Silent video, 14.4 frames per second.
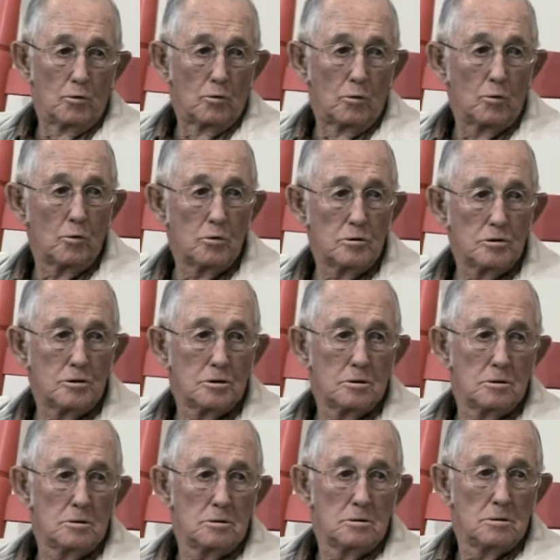on a horse.
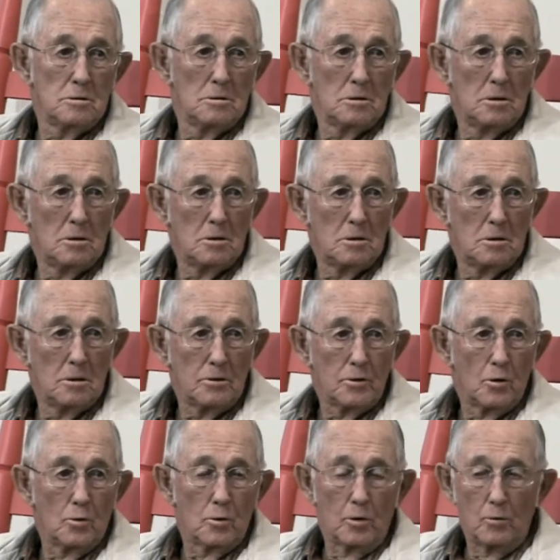
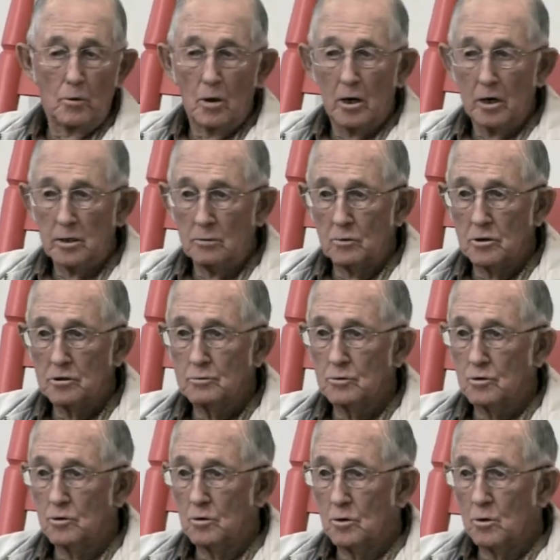The only riding was
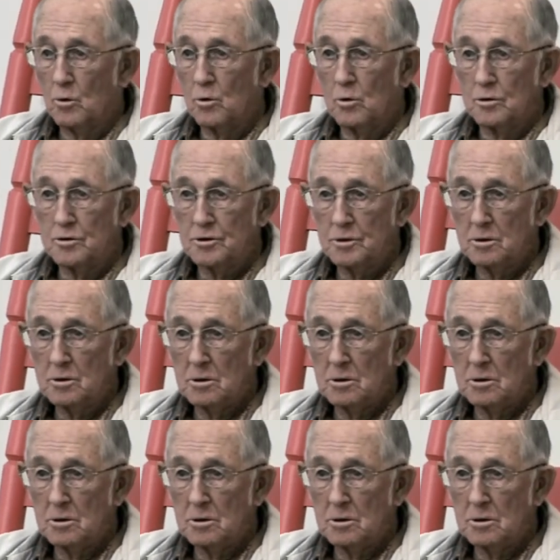was on a horse.